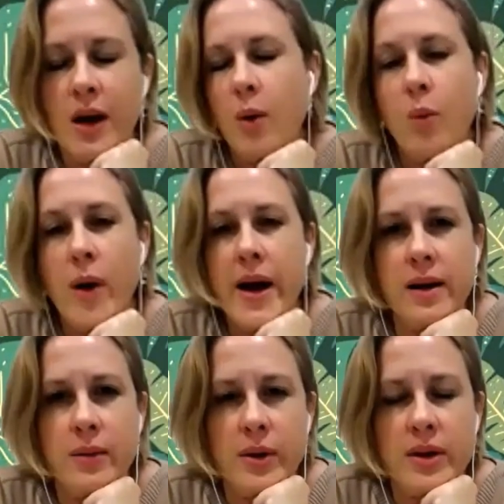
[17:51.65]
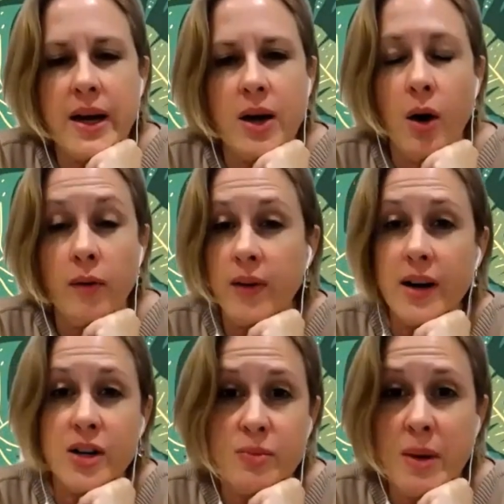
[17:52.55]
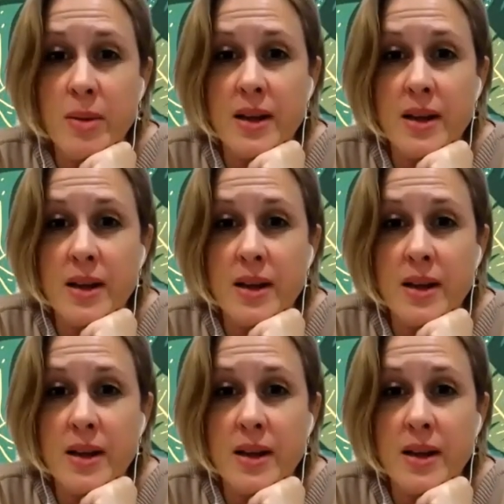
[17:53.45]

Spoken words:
awake with a hot flush. Maybe